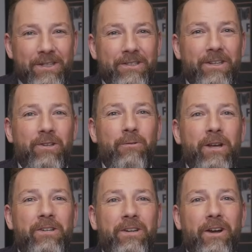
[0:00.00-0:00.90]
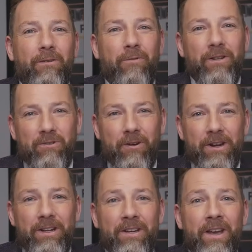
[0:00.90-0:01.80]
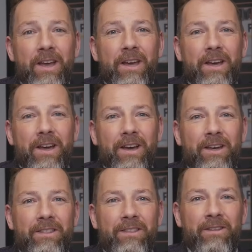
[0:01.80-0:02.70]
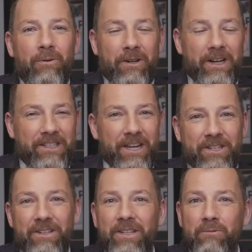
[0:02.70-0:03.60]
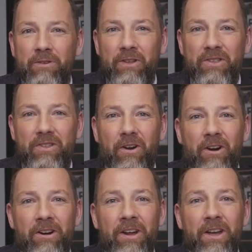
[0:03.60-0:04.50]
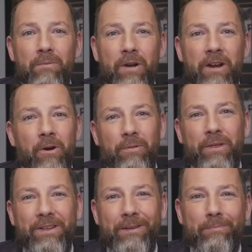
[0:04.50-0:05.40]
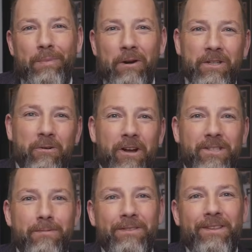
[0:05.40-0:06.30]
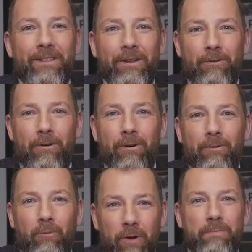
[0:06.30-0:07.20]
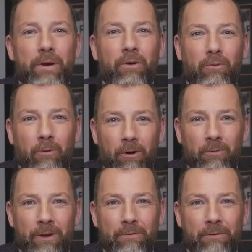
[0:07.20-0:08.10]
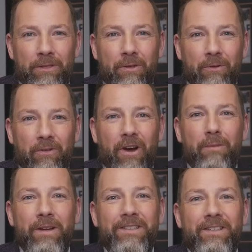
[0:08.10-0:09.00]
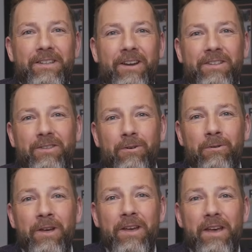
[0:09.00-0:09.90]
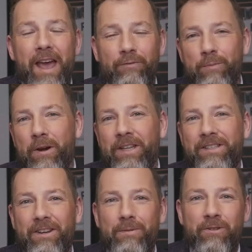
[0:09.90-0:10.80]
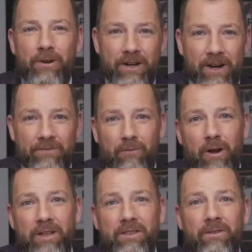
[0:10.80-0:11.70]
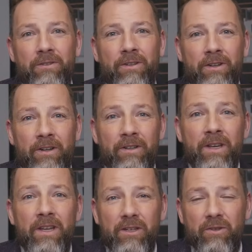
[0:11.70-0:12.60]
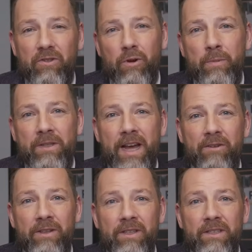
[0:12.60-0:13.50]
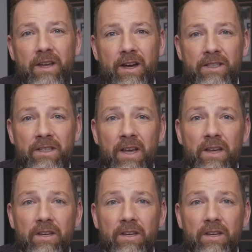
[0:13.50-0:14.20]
of the situation, how frustrated the organization is with this start. But I don't think that Barry Trotz meant the literal rebuild word with those comments. It's not as though everybody's going to be traded off the roster and they're going to strip it down to the studs.